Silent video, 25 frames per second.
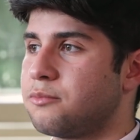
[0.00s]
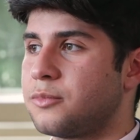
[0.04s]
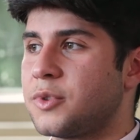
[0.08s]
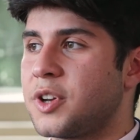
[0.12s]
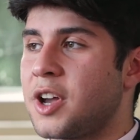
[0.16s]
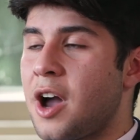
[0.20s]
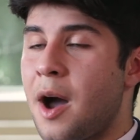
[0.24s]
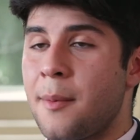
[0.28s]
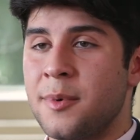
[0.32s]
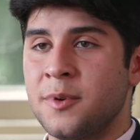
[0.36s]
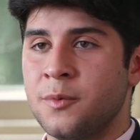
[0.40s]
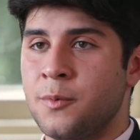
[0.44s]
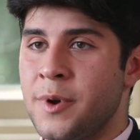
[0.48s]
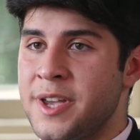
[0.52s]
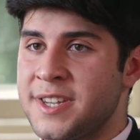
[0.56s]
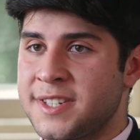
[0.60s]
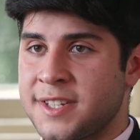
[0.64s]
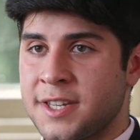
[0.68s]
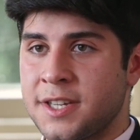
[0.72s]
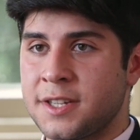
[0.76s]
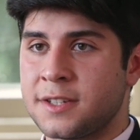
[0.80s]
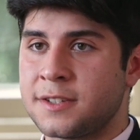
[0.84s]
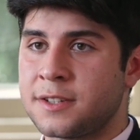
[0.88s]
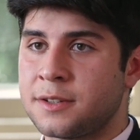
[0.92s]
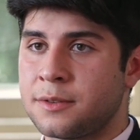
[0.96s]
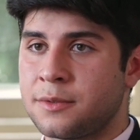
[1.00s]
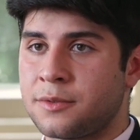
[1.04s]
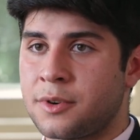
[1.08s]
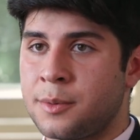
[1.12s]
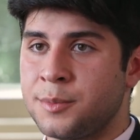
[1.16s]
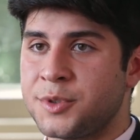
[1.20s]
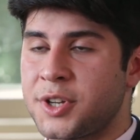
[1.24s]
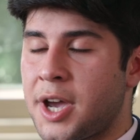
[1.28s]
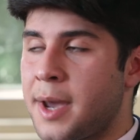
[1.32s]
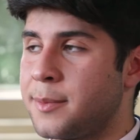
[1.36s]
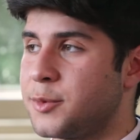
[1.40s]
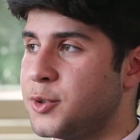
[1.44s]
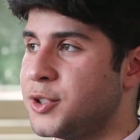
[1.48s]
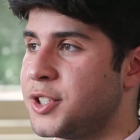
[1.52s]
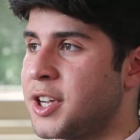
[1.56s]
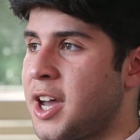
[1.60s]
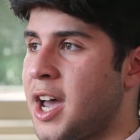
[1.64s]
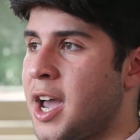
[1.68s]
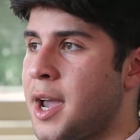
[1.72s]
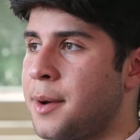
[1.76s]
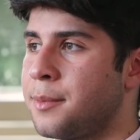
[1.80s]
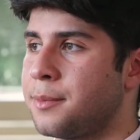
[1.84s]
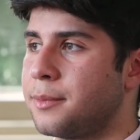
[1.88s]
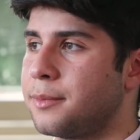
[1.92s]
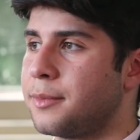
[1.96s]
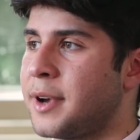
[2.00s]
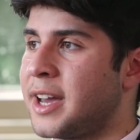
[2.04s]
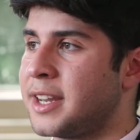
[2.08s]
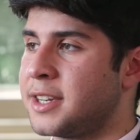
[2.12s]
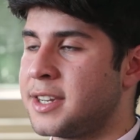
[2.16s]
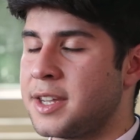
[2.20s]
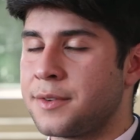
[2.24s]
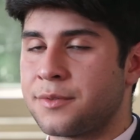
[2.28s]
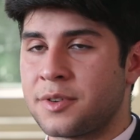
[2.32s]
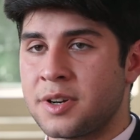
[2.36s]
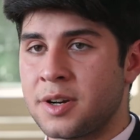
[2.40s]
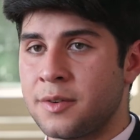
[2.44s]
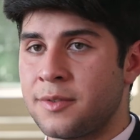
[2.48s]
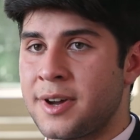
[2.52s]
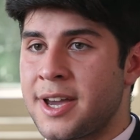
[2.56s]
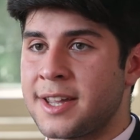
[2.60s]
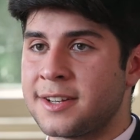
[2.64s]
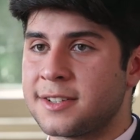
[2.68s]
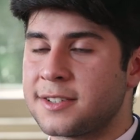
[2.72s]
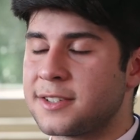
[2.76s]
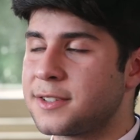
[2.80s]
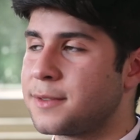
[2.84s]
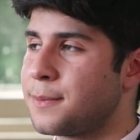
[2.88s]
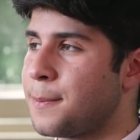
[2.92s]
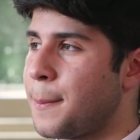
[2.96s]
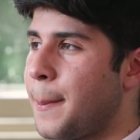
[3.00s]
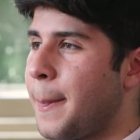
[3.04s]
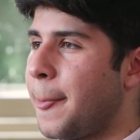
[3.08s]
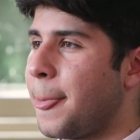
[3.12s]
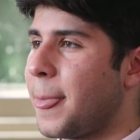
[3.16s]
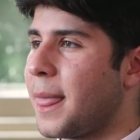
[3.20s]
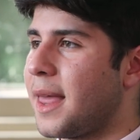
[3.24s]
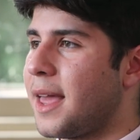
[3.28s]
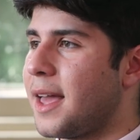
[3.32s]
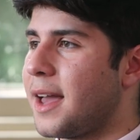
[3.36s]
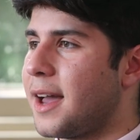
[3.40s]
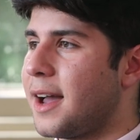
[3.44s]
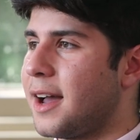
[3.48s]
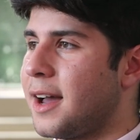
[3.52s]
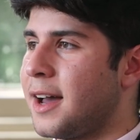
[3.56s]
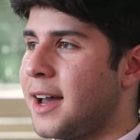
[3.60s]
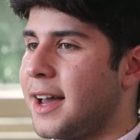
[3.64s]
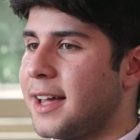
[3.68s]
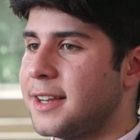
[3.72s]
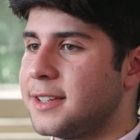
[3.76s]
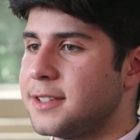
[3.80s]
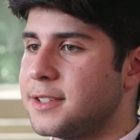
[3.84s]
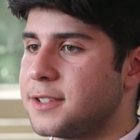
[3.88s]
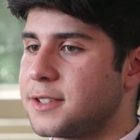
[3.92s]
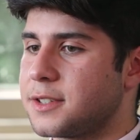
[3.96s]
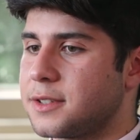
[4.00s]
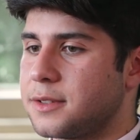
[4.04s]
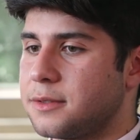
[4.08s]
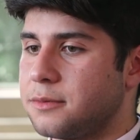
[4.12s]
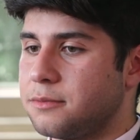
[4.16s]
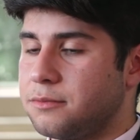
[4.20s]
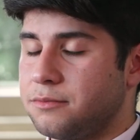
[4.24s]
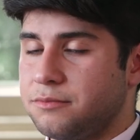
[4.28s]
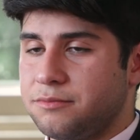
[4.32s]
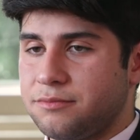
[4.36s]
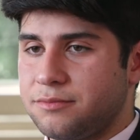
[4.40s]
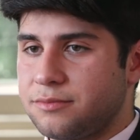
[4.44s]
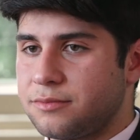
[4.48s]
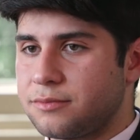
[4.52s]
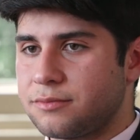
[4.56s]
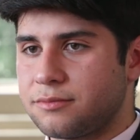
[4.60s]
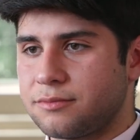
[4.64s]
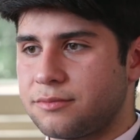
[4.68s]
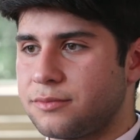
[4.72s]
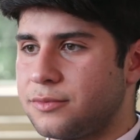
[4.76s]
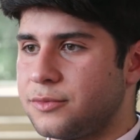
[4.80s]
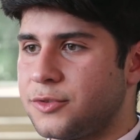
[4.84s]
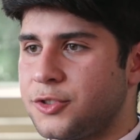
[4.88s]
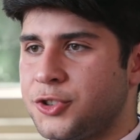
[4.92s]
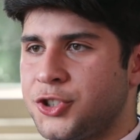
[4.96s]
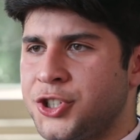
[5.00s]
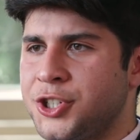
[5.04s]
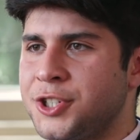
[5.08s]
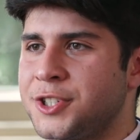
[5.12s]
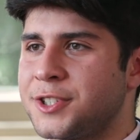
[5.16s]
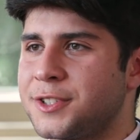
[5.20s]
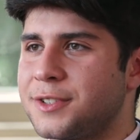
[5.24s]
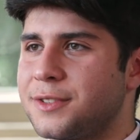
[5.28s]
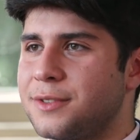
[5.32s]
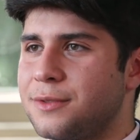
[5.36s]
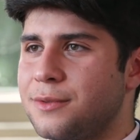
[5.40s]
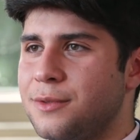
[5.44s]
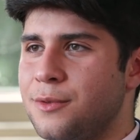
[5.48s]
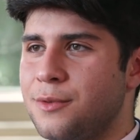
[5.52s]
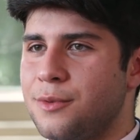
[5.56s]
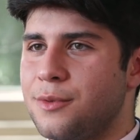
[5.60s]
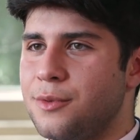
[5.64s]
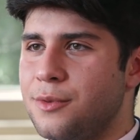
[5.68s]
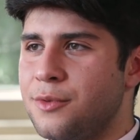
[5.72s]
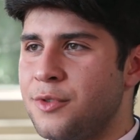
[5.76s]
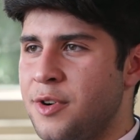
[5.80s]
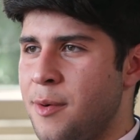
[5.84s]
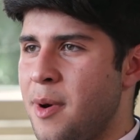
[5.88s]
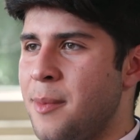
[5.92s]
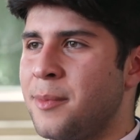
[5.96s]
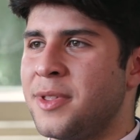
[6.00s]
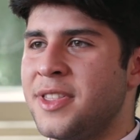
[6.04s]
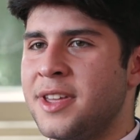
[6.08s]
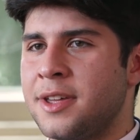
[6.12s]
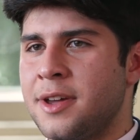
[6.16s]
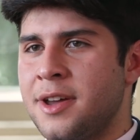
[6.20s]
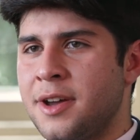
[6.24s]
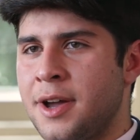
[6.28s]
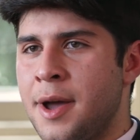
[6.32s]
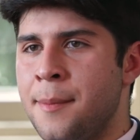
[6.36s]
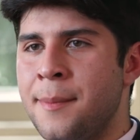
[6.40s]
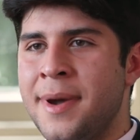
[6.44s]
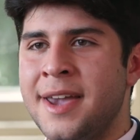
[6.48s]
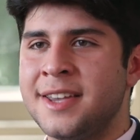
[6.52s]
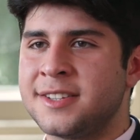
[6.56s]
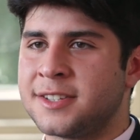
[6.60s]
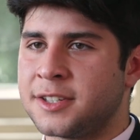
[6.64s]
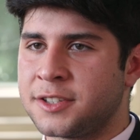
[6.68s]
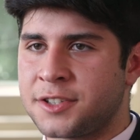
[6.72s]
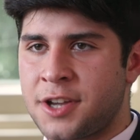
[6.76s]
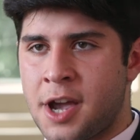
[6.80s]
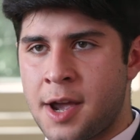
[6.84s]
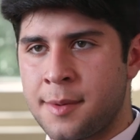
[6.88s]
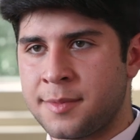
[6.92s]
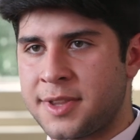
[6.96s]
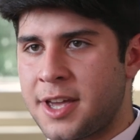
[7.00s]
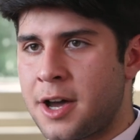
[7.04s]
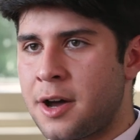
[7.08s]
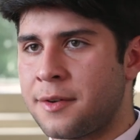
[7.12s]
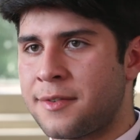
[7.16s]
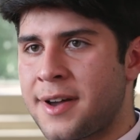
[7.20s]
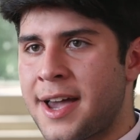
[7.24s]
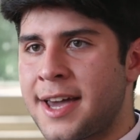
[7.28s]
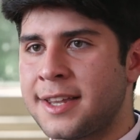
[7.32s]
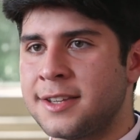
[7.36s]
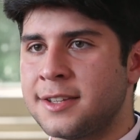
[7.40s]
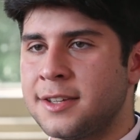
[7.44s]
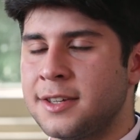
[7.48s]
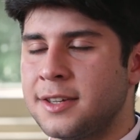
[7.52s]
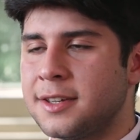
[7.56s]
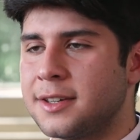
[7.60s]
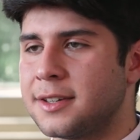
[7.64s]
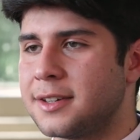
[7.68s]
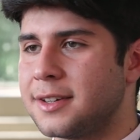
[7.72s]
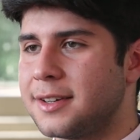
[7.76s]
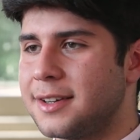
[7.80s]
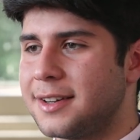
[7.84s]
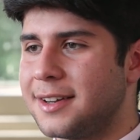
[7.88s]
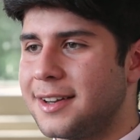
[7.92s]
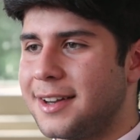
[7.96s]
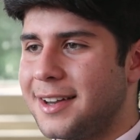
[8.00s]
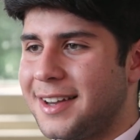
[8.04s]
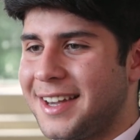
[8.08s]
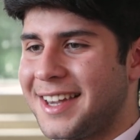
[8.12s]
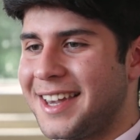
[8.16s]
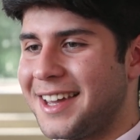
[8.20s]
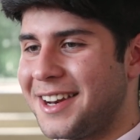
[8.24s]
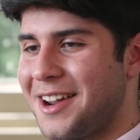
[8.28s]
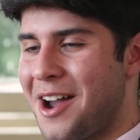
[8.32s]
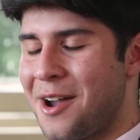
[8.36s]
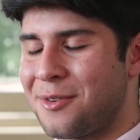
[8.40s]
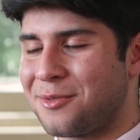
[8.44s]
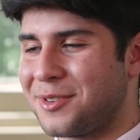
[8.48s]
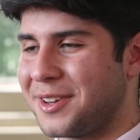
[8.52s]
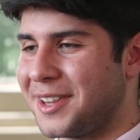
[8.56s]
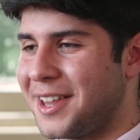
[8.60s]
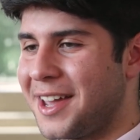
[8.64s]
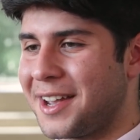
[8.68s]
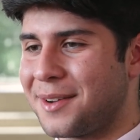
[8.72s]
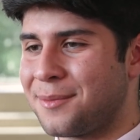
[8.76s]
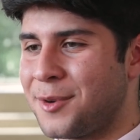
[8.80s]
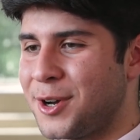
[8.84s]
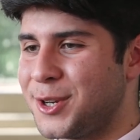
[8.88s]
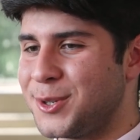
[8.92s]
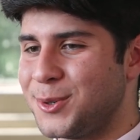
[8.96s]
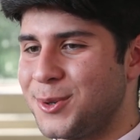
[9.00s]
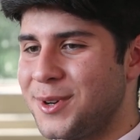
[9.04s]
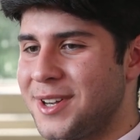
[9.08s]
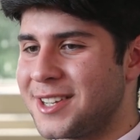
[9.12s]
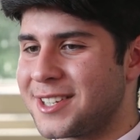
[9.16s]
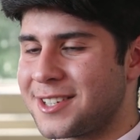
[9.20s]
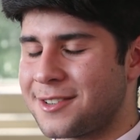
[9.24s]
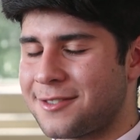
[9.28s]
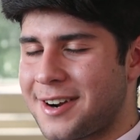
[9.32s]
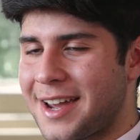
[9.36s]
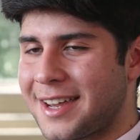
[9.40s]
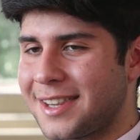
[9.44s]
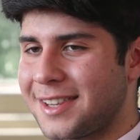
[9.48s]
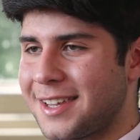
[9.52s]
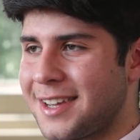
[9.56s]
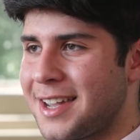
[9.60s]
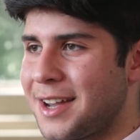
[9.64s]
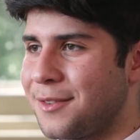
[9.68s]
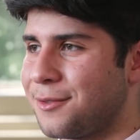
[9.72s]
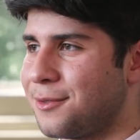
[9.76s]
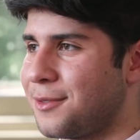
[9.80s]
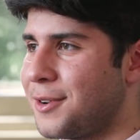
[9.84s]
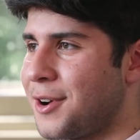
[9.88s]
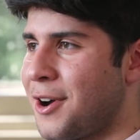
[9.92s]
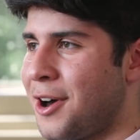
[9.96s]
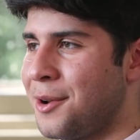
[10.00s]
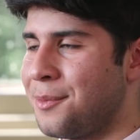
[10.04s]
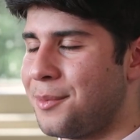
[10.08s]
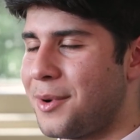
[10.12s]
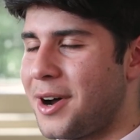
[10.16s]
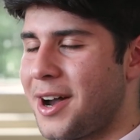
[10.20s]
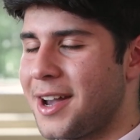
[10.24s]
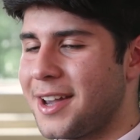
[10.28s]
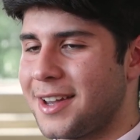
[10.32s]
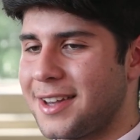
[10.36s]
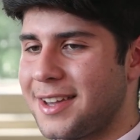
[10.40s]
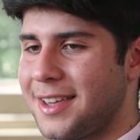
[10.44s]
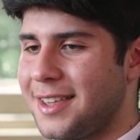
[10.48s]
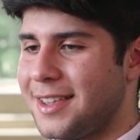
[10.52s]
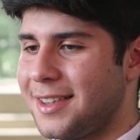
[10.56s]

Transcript: come and visit from time to time at different events, and just remember the amazing time that I've had here. Again, I feel like my 2 years in Radley have gone by